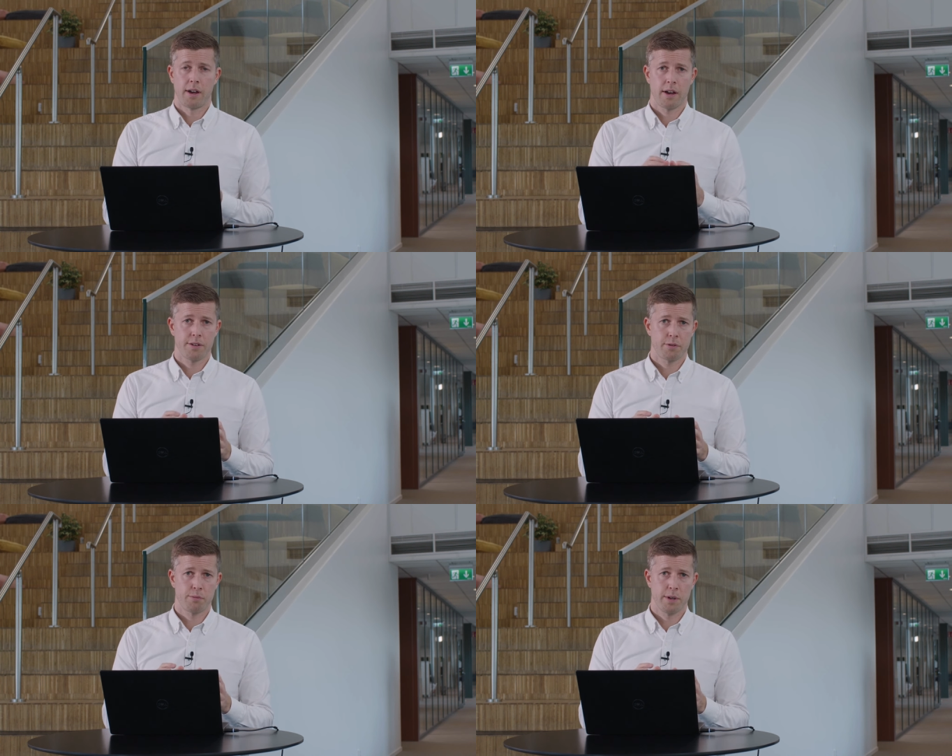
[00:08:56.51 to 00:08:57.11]

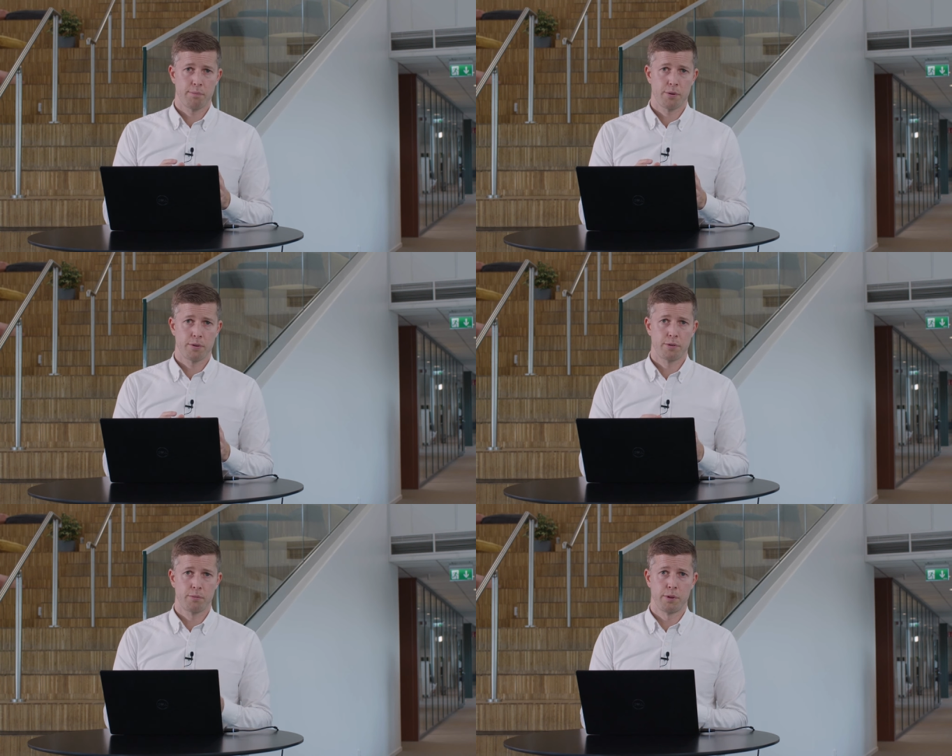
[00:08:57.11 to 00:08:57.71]
Custom
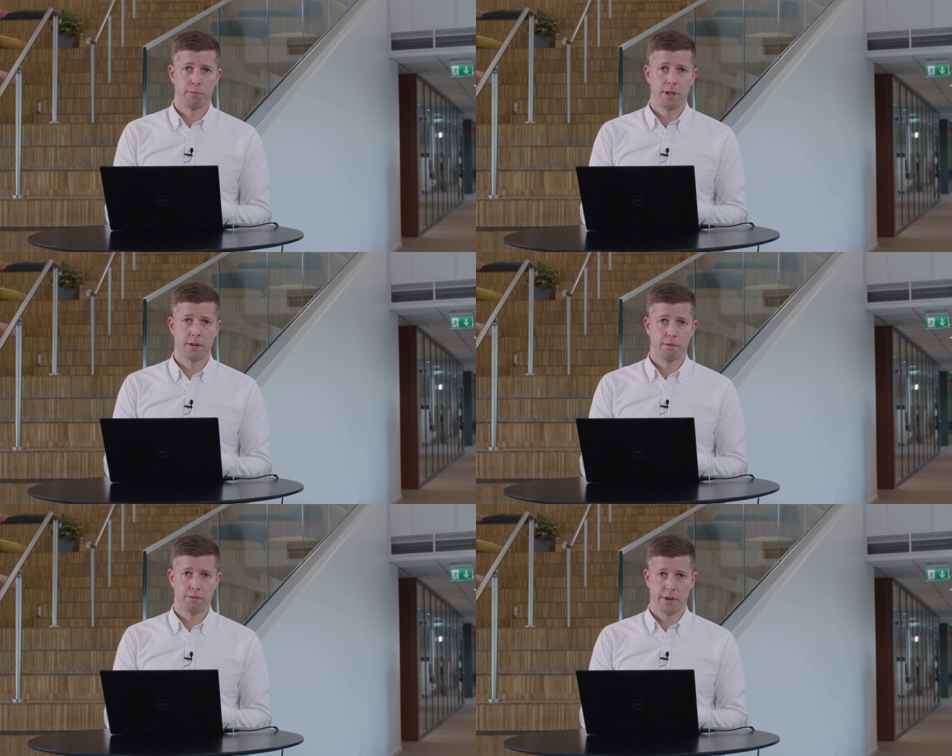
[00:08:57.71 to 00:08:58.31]
reports would be
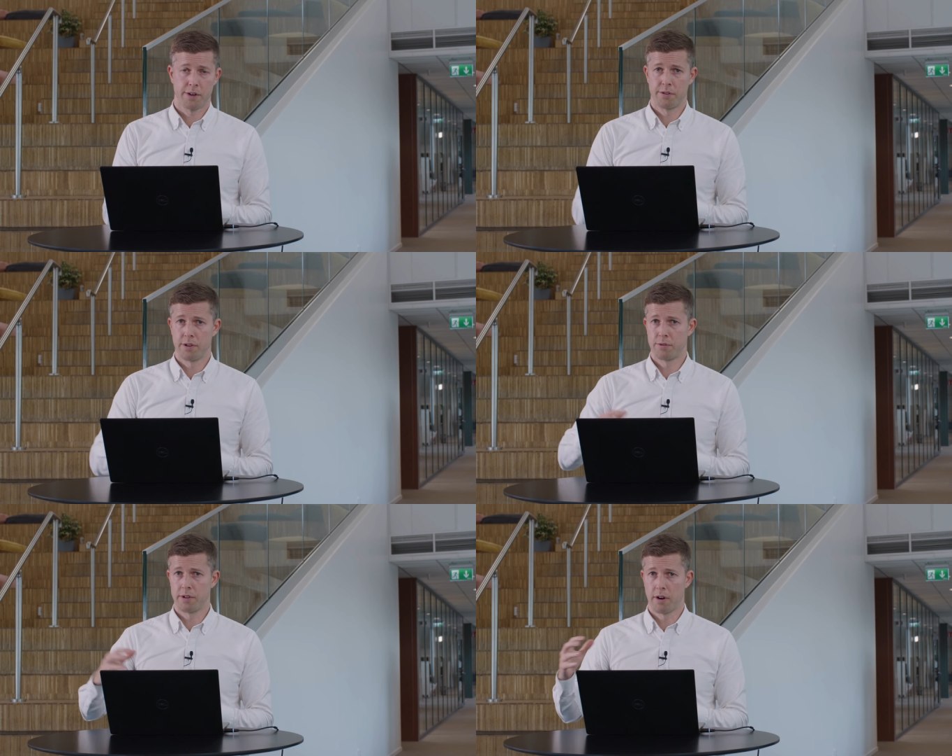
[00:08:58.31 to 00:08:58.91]
configured
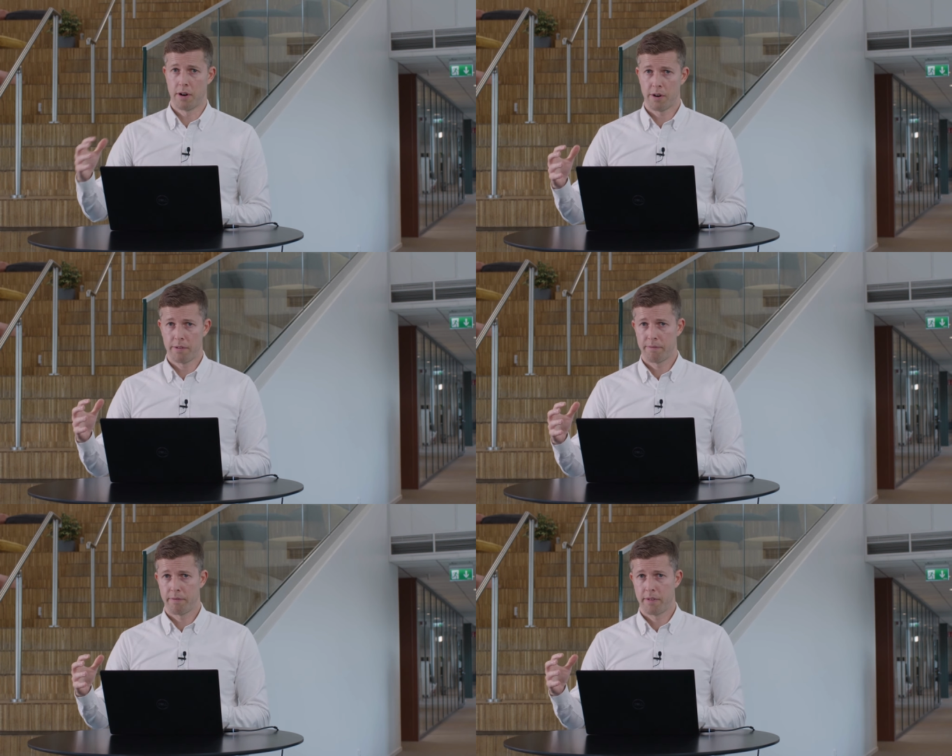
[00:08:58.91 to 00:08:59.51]
using
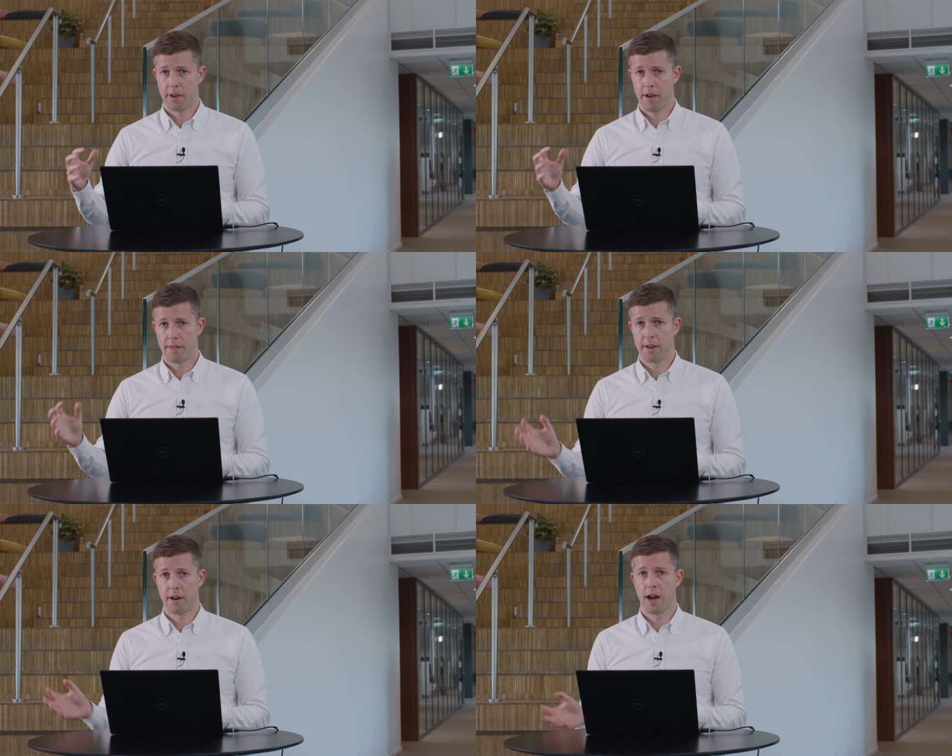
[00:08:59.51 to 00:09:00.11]
R
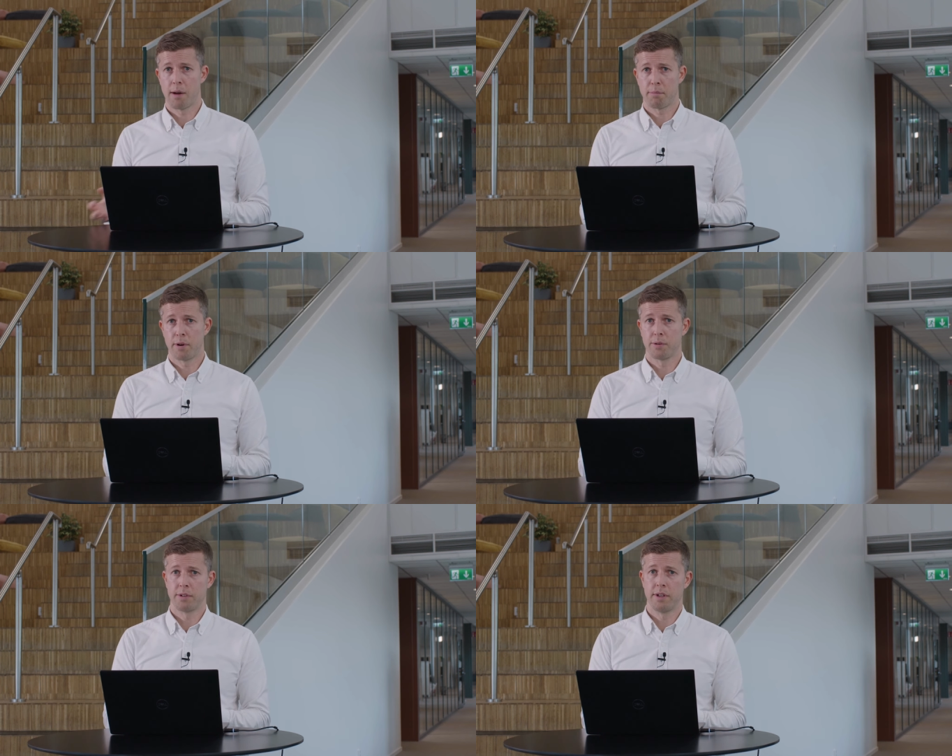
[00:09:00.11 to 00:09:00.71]
and then
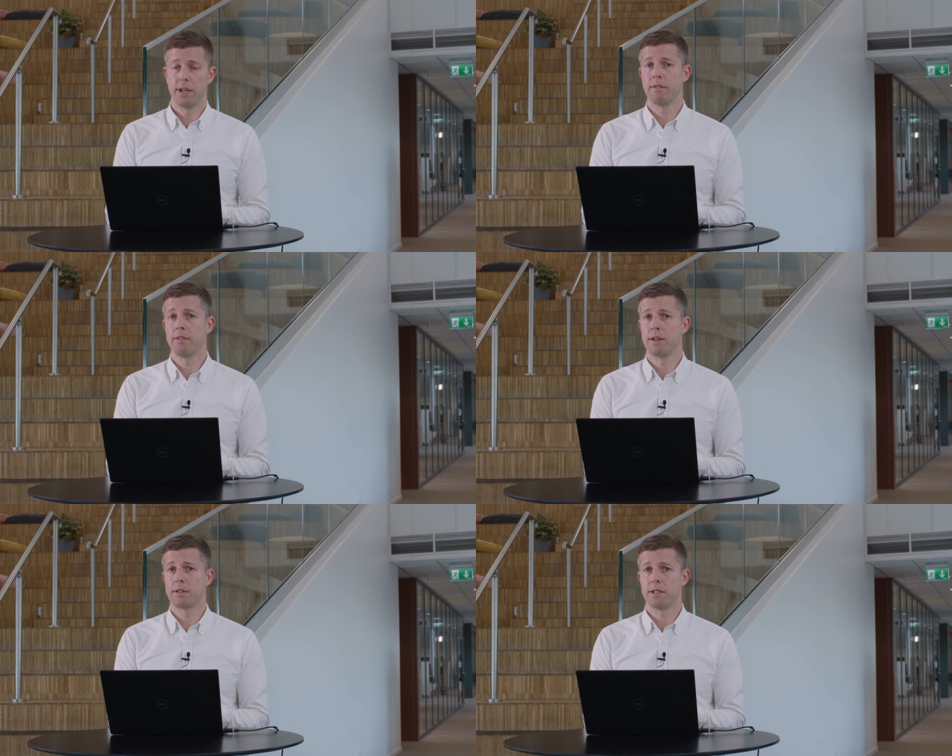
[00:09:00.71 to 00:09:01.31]
uploaded in
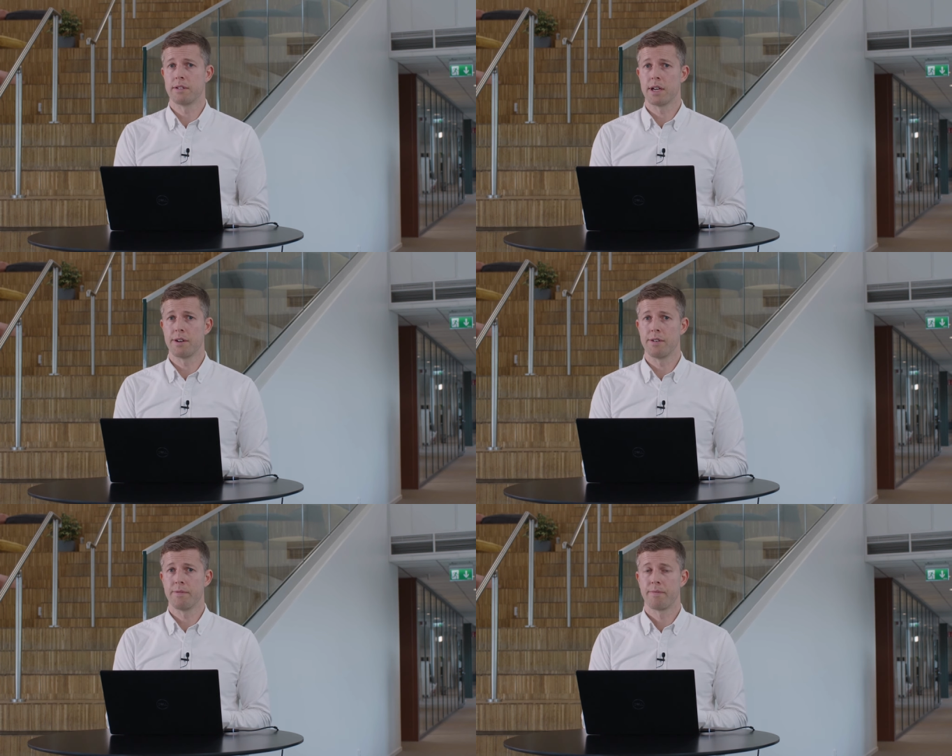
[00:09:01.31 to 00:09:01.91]
Viedoc
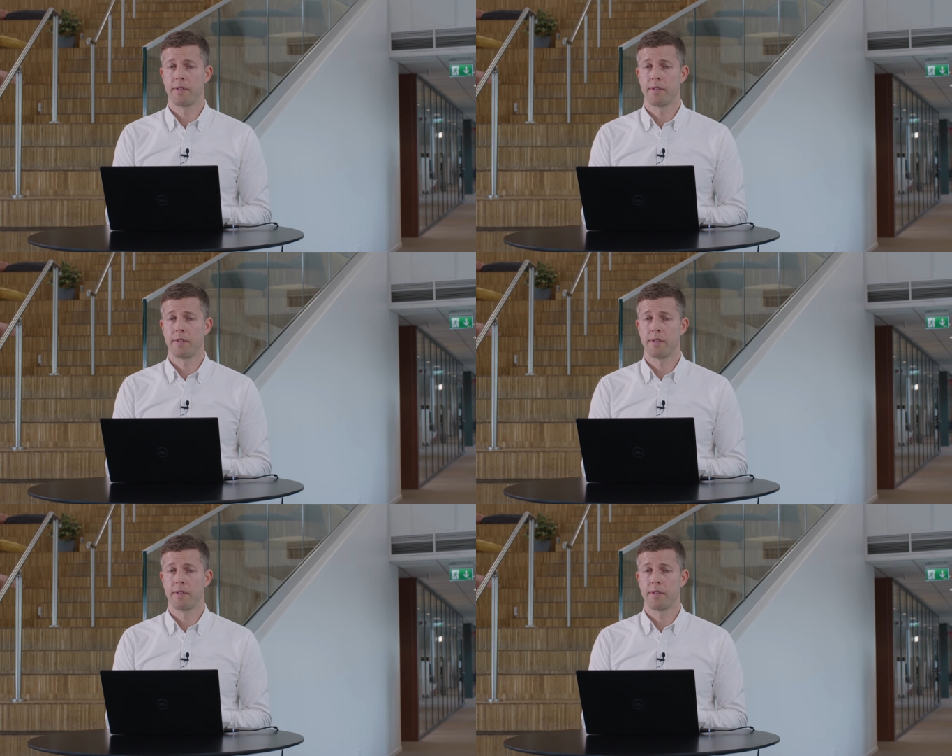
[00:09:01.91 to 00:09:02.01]
Designer.